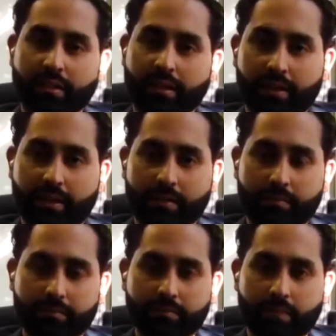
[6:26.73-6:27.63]

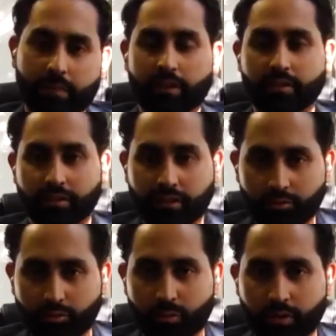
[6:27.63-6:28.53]
I did
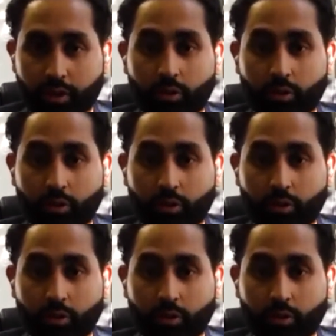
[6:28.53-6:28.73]
casual work.